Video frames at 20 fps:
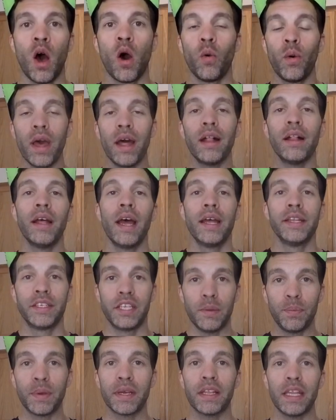Well,
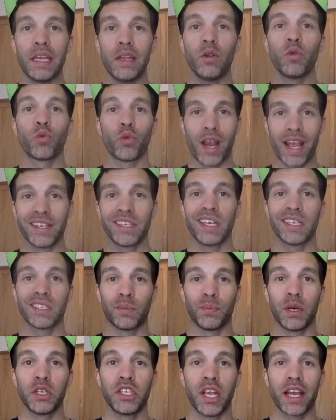typically, ranch has a
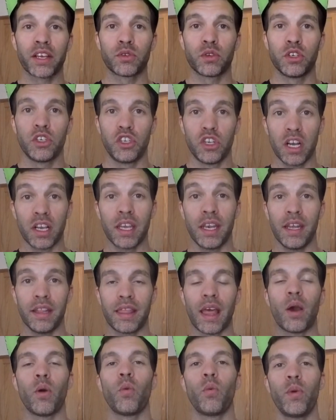bunch of extra junk in it
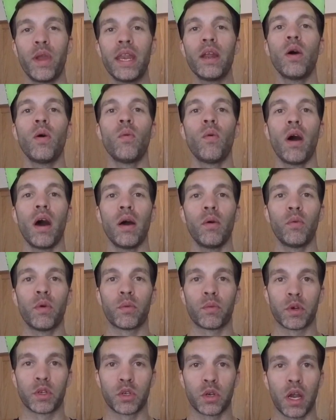that we don't want when
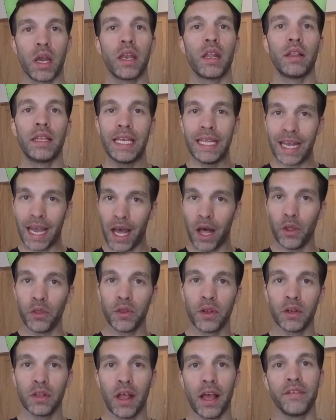we're trying to lead a
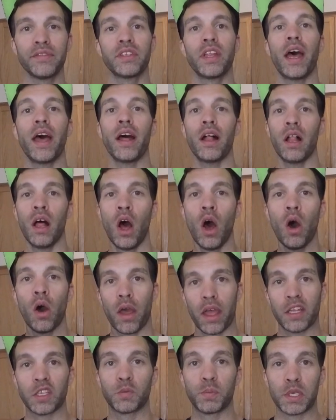healthier lifestyle
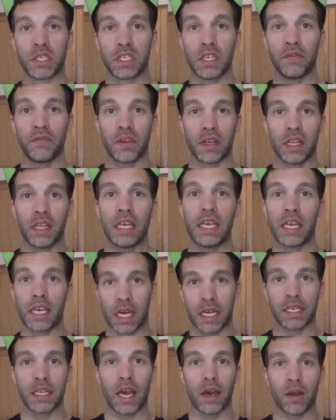and specifically
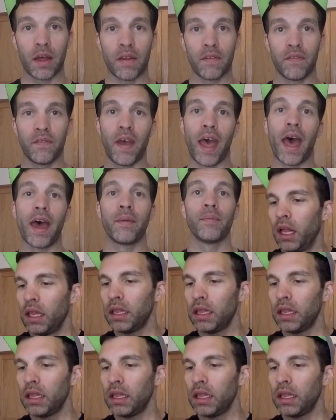cut down on fat.